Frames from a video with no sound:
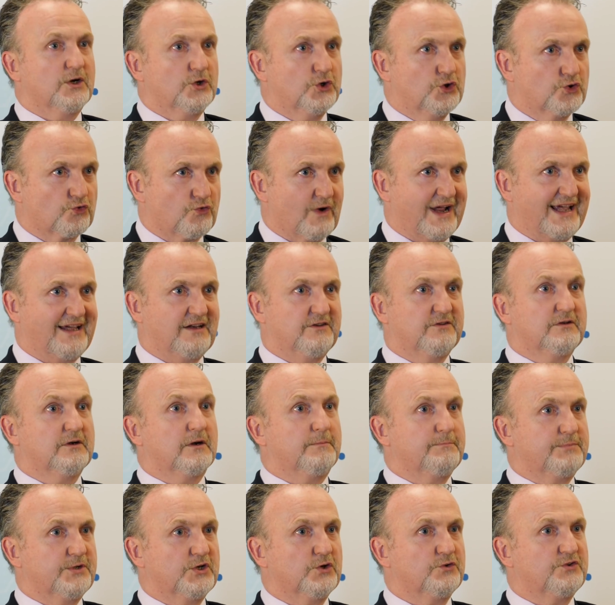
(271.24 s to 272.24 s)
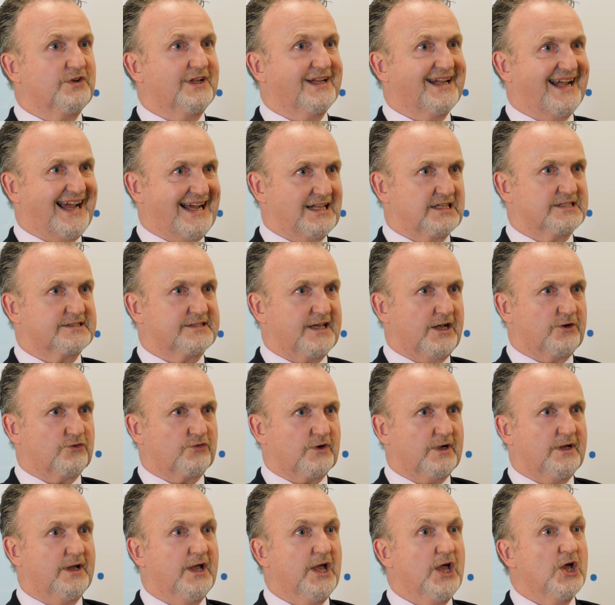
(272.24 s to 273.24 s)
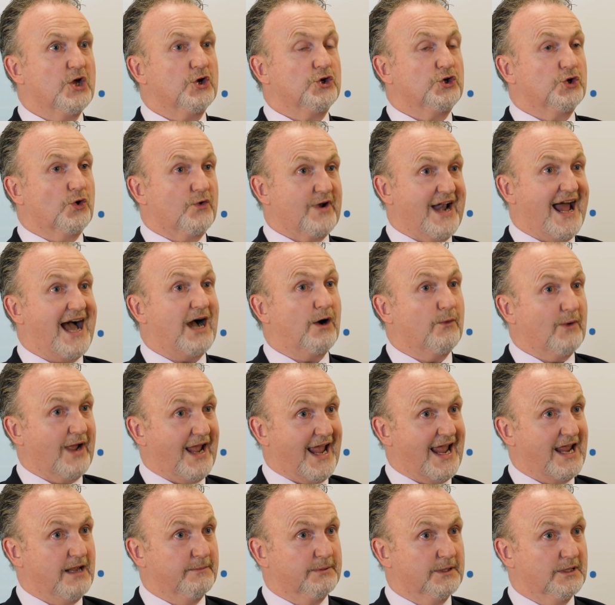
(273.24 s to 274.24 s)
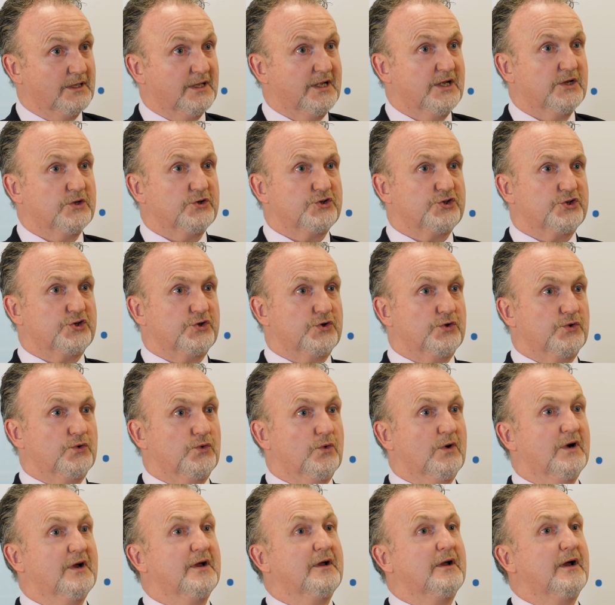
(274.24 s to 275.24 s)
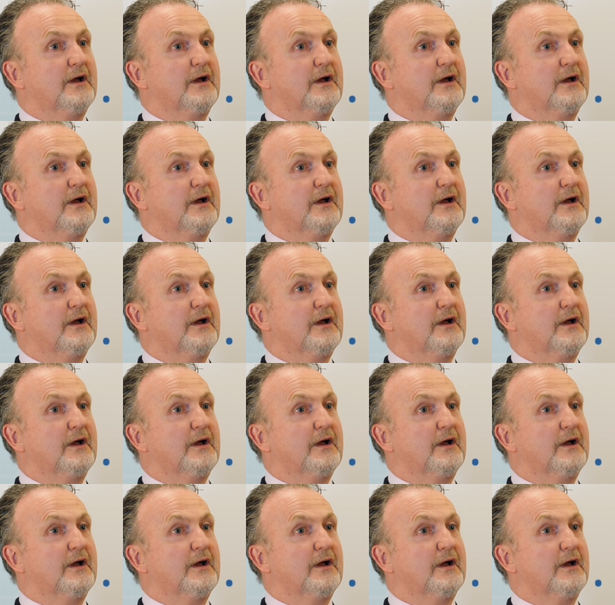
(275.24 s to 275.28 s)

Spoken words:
grid computing, etc., you're now able to